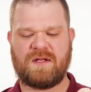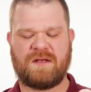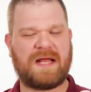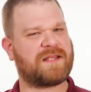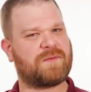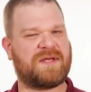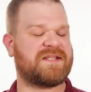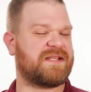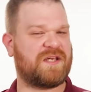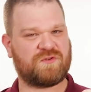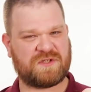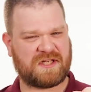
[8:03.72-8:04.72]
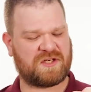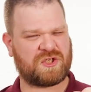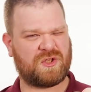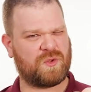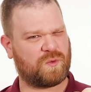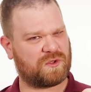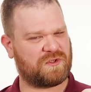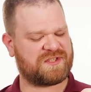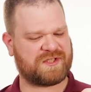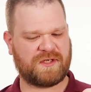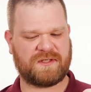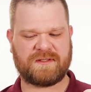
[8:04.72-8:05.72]
Not the best edge retention in the world,
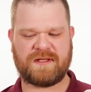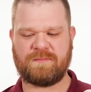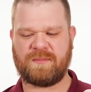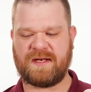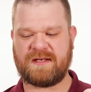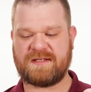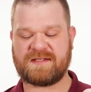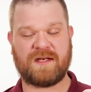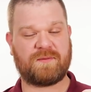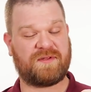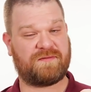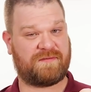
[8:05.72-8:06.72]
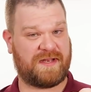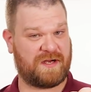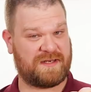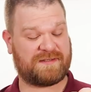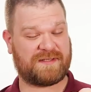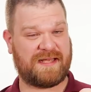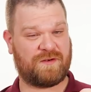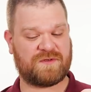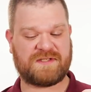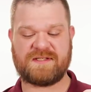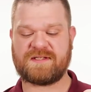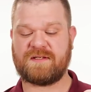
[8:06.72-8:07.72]
certainly, but it is gonna be very stain
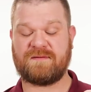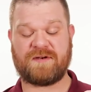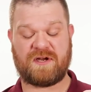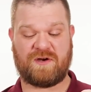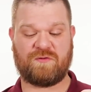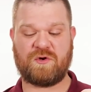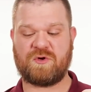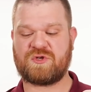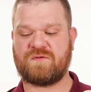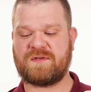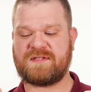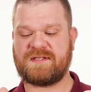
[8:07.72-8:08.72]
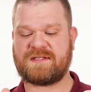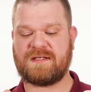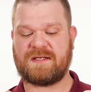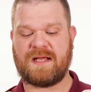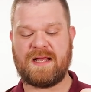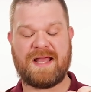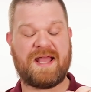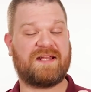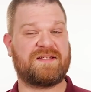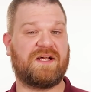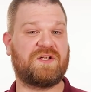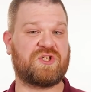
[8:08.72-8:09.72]
resistant, very corrosion resistant,
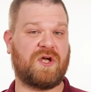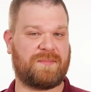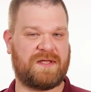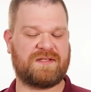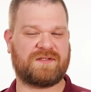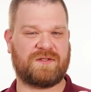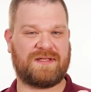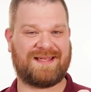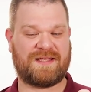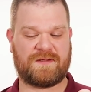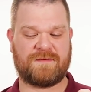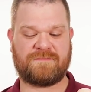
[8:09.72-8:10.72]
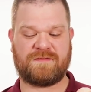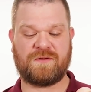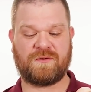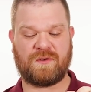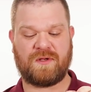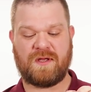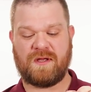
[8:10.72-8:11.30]
and touch up easily in the field.